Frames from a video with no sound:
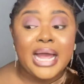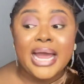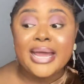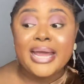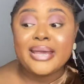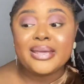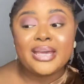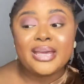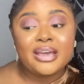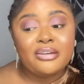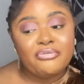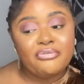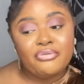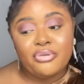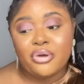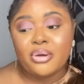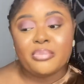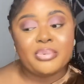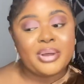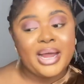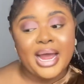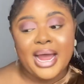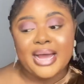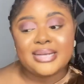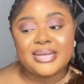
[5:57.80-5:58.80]
I gave
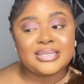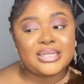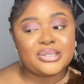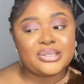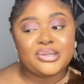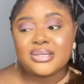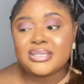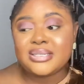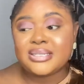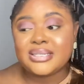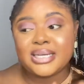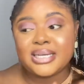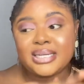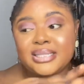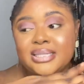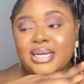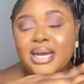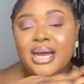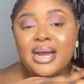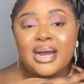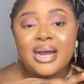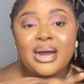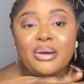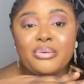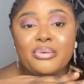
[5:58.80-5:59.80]
up guys. I just said
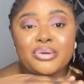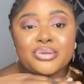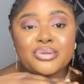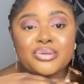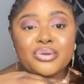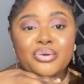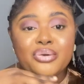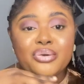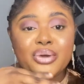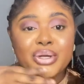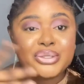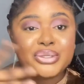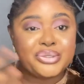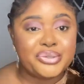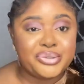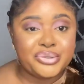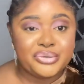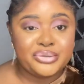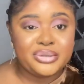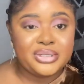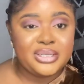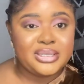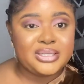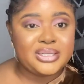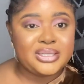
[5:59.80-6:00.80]
I was not going to
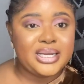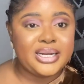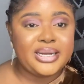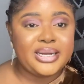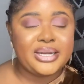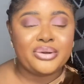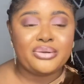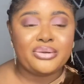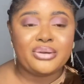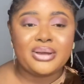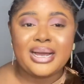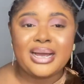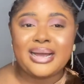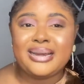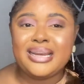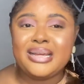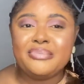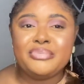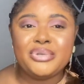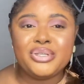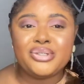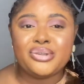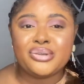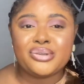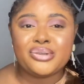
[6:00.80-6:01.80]
do this any longer.
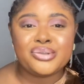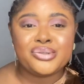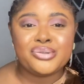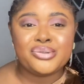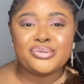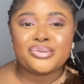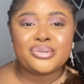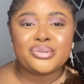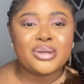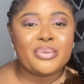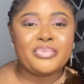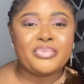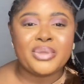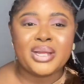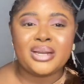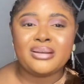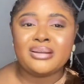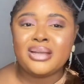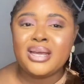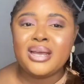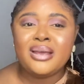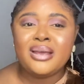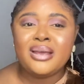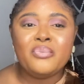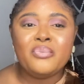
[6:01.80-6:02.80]
Let me just do something
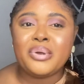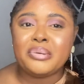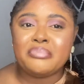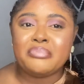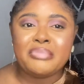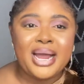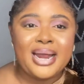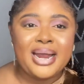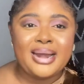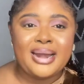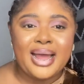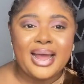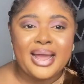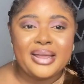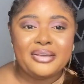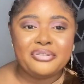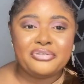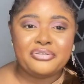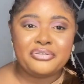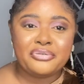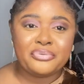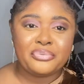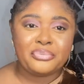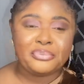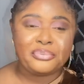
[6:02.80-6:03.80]
with my
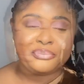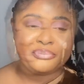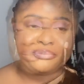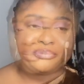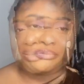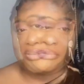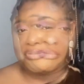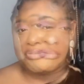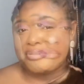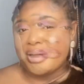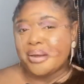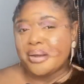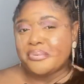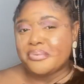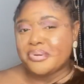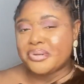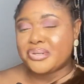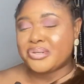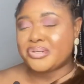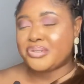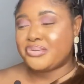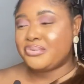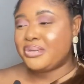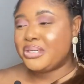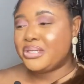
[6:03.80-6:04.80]
life, as if I
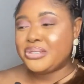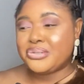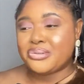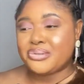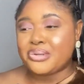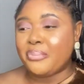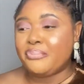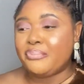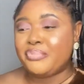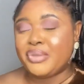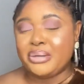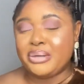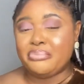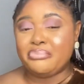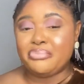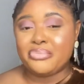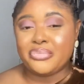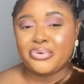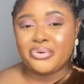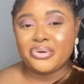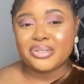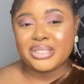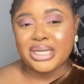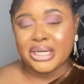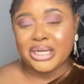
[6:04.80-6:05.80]
was doing something
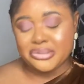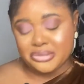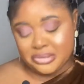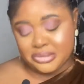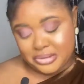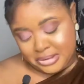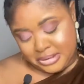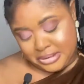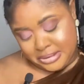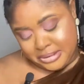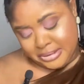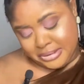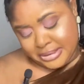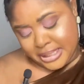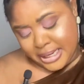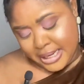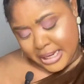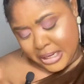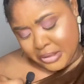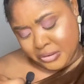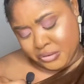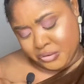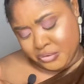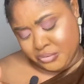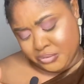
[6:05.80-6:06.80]
much. I just
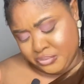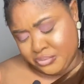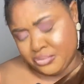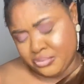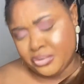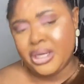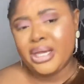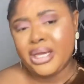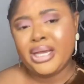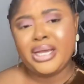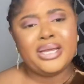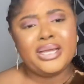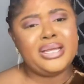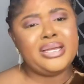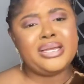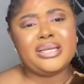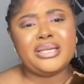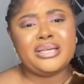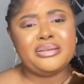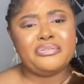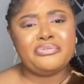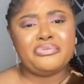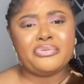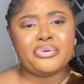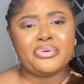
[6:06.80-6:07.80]
decided to
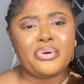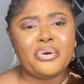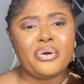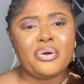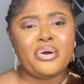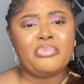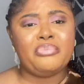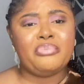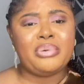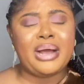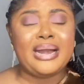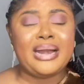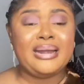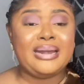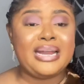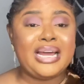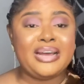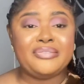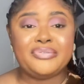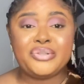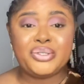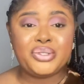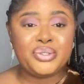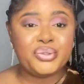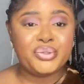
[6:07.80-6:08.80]
give up. I
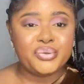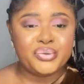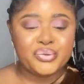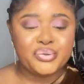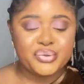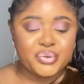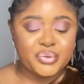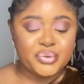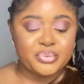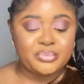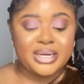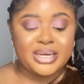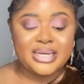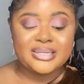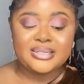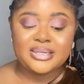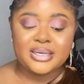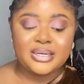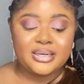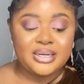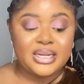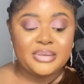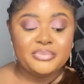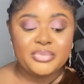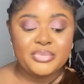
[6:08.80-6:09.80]
left YouTube. I
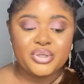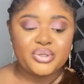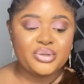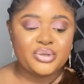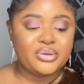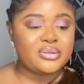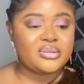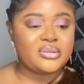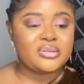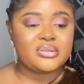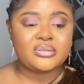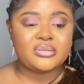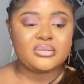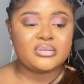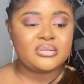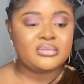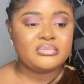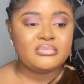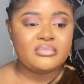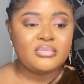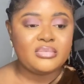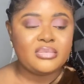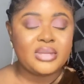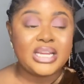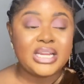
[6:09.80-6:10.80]
said, let me just
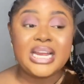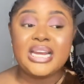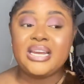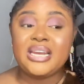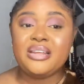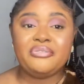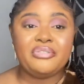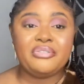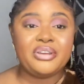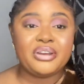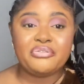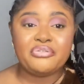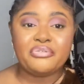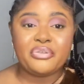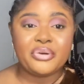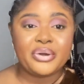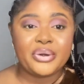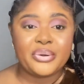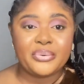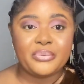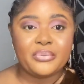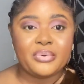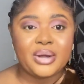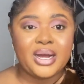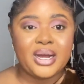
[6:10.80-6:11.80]
leave it for
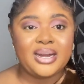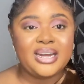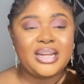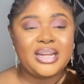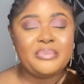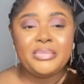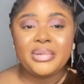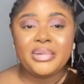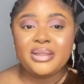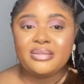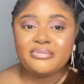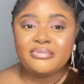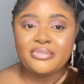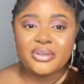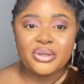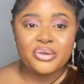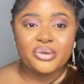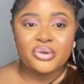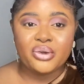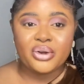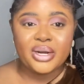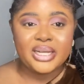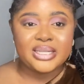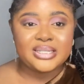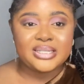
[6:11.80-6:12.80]
a while, let me
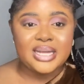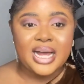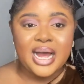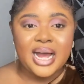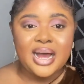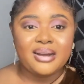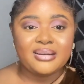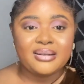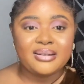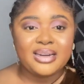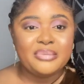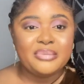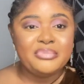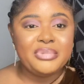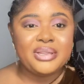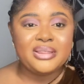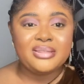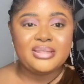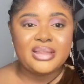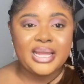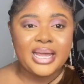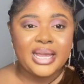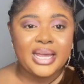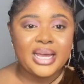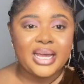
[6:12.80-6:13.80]
figure it out, let me
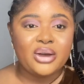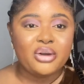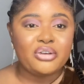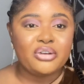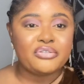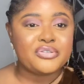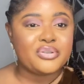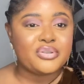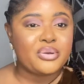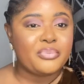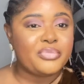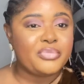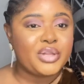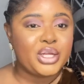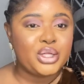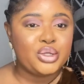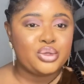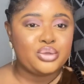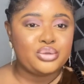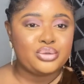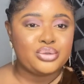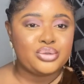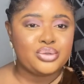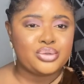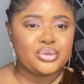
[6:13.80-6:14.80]
think of something
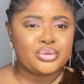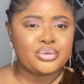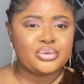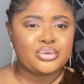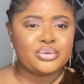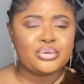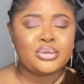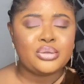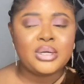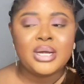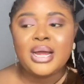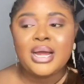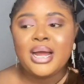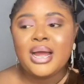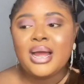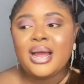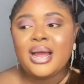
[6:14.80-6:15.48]
to do.